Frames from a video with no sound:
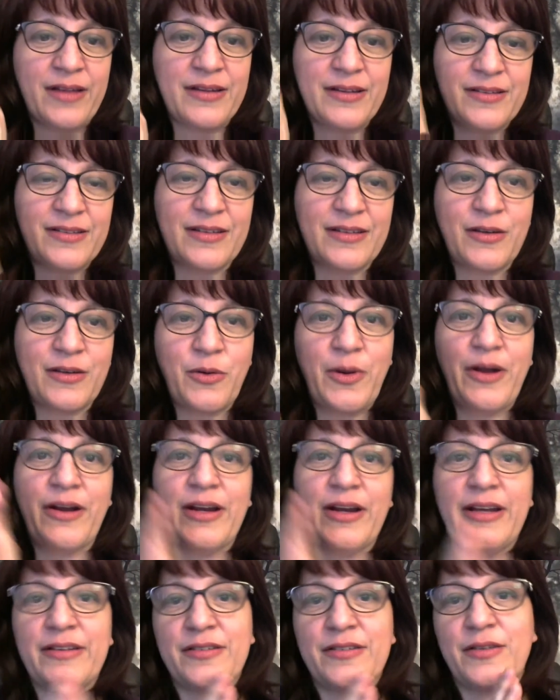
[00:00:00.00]
It's
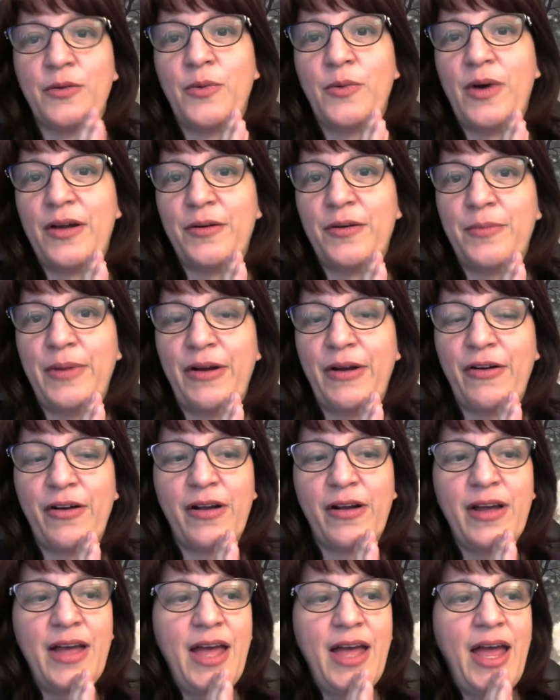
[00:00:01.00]
Aquarius, the water
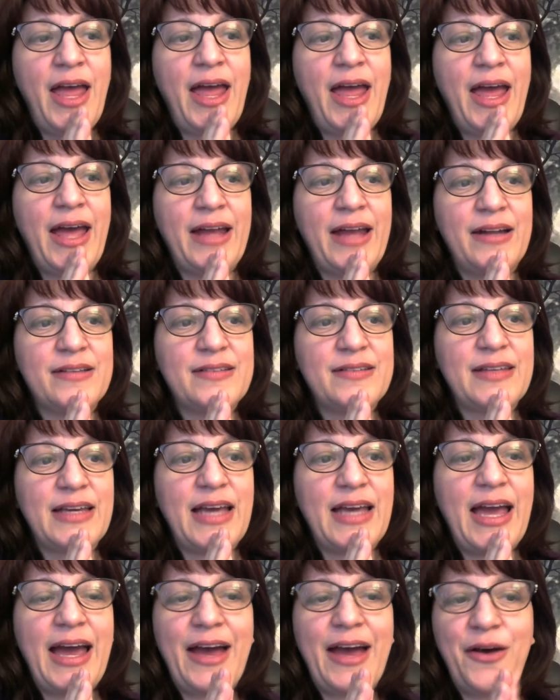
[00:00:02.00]
bearer. And it's
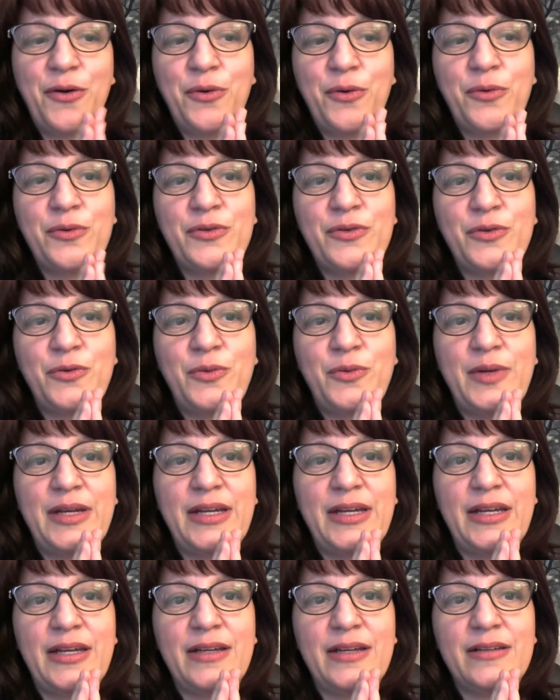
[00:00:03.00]
like, how do
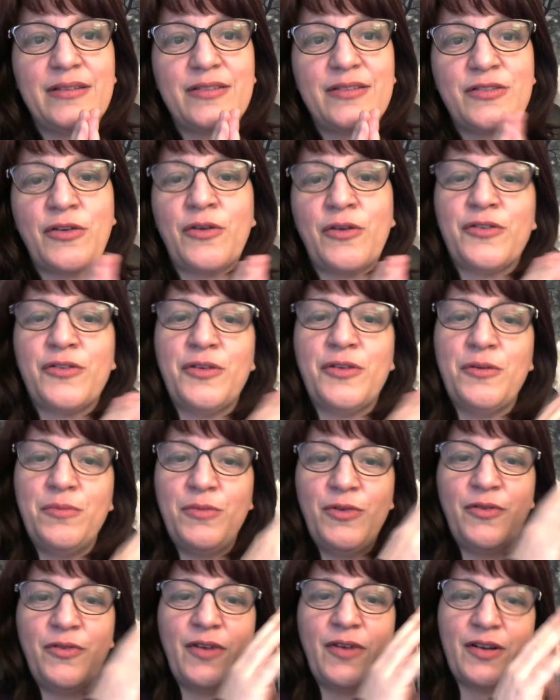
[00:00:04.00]
we start to
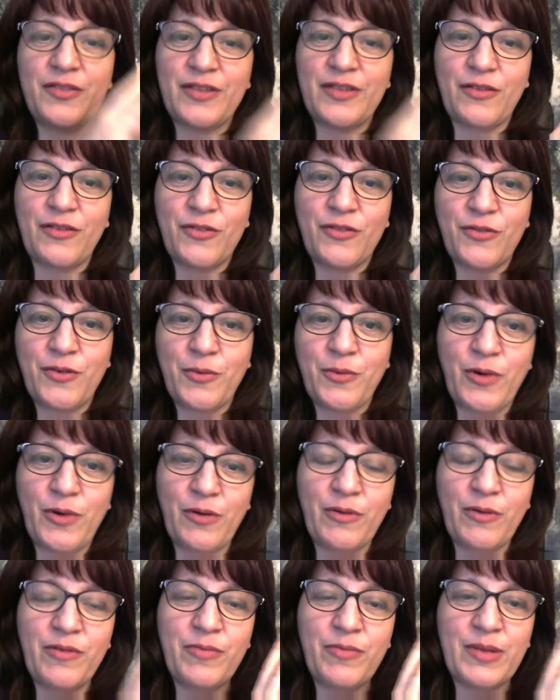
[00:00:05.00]
move ourselves from
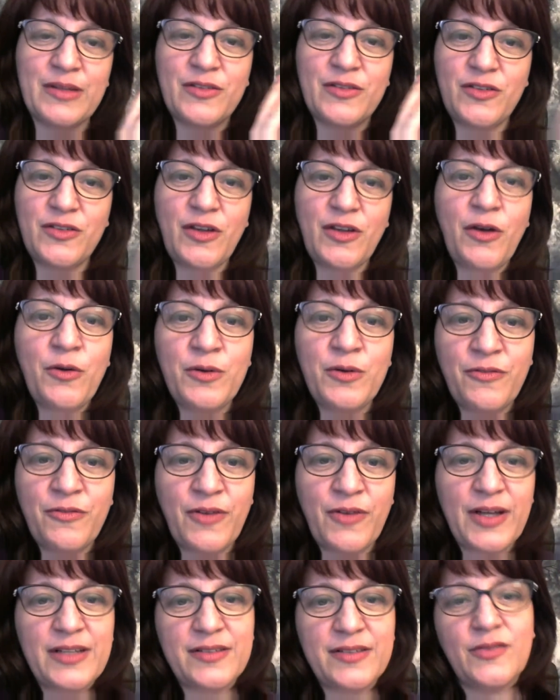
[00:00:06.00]
where we've been so
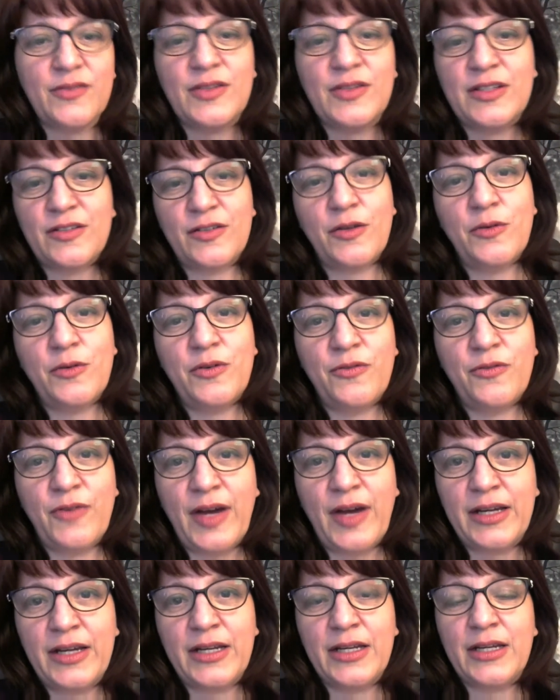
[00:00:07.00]
divisive and so
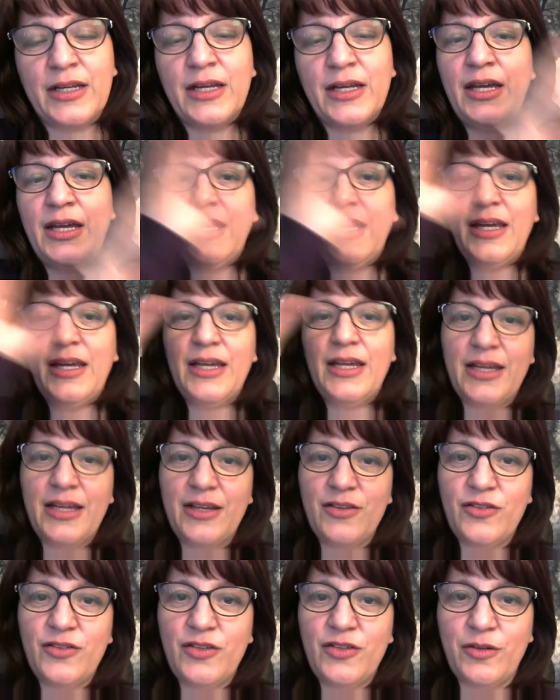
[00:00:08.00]
divided
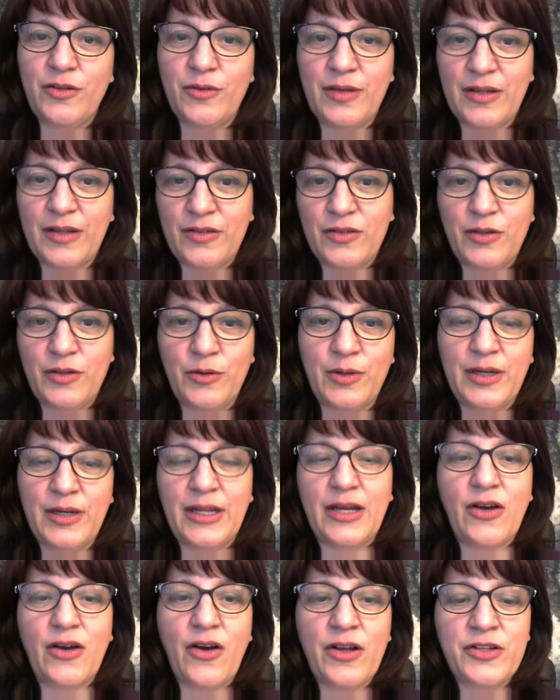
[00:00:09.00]
into this
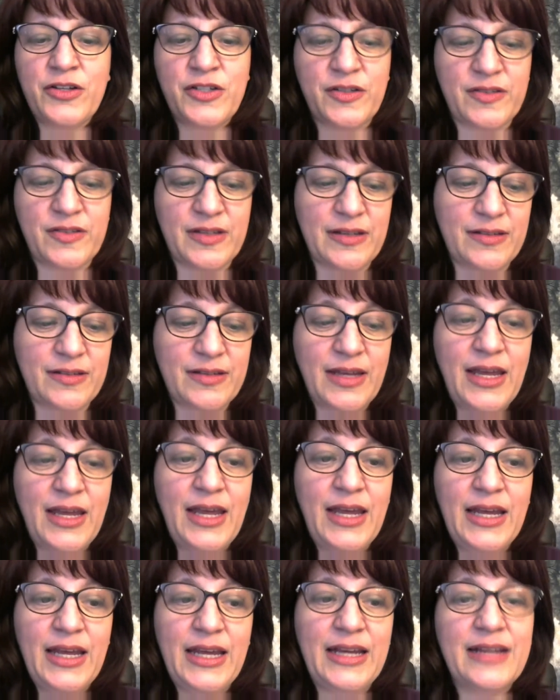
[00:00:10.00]
unity consciousness?
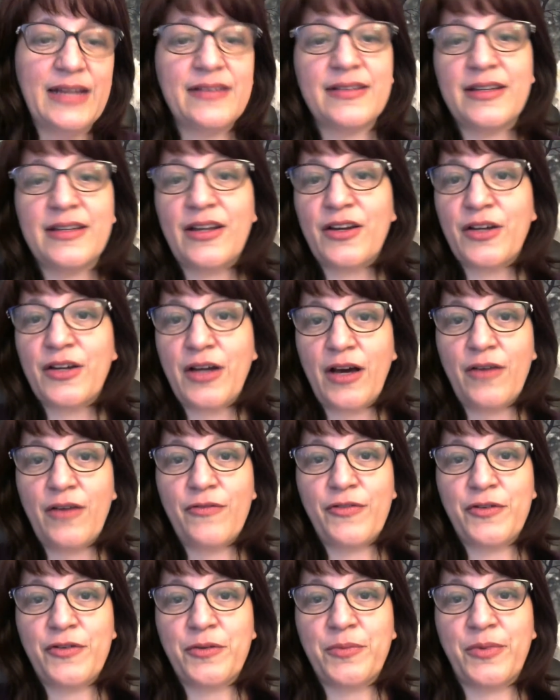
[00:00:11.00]
It is an
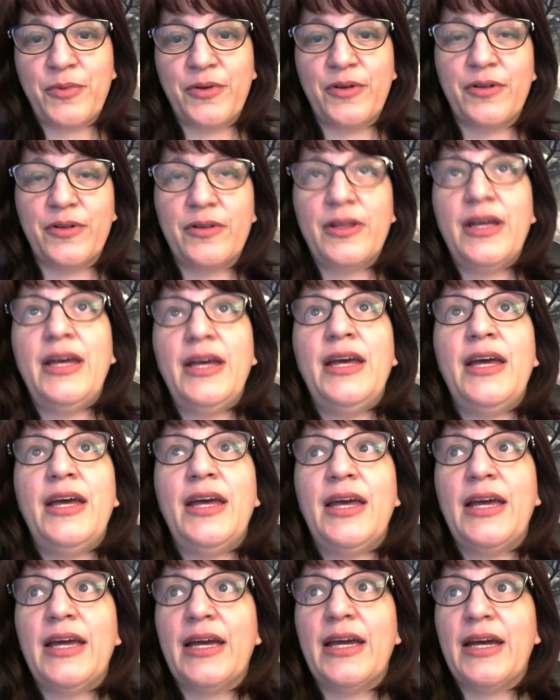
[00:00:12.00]
uncomfortable
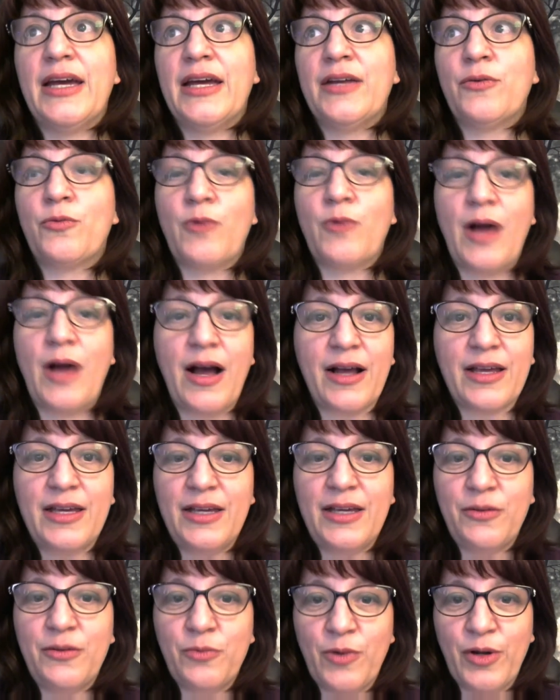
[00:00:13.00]
and
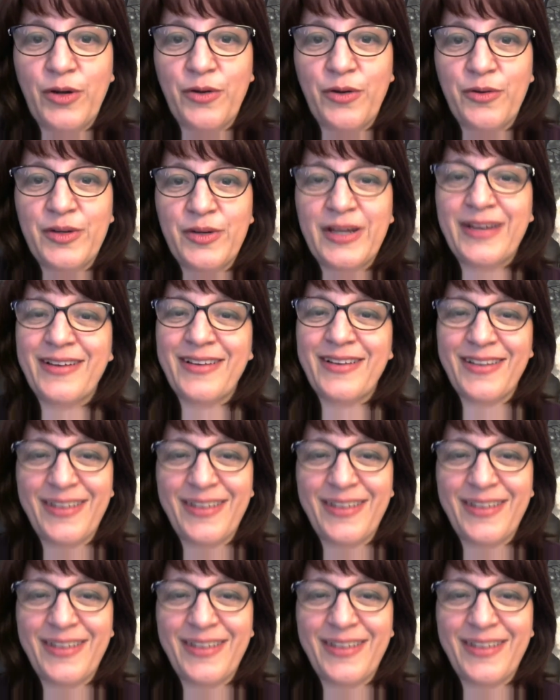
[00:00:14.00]
rocky road.